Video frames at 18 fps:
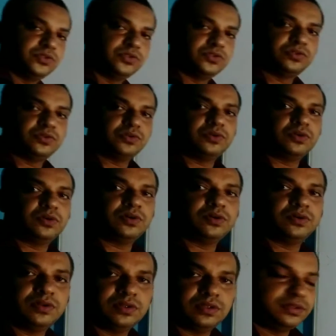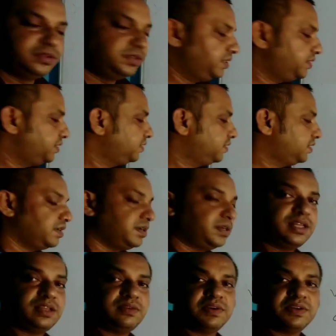So this is the
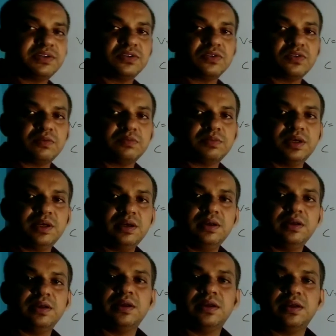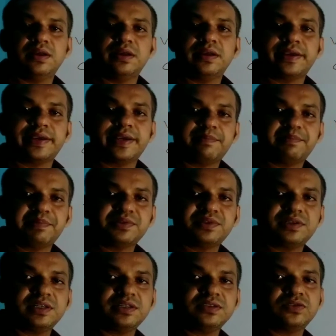derivation of the
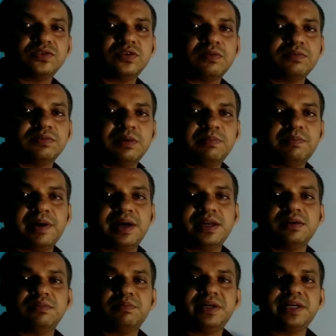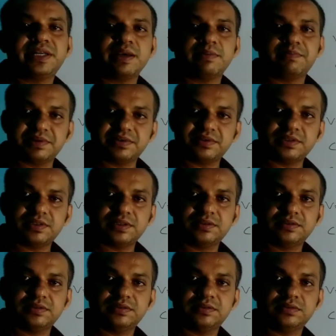capacitance of the parallel plate capacitance.
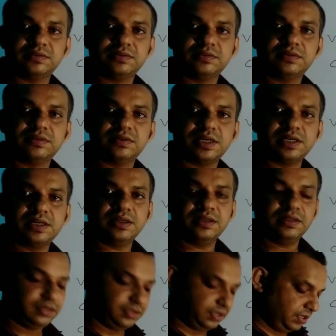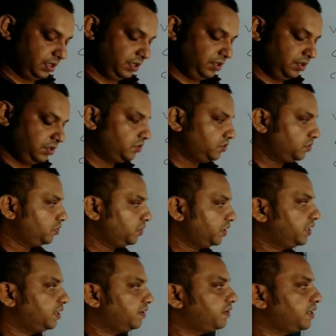Right now. So
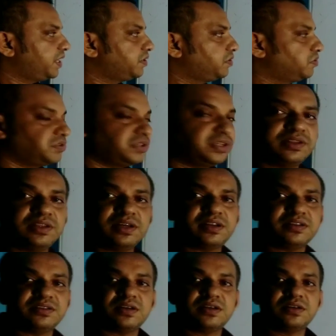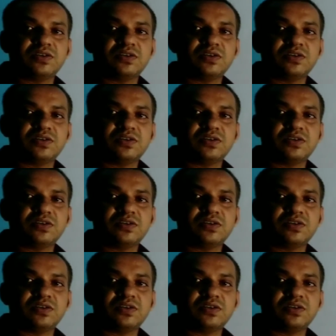here we are using the result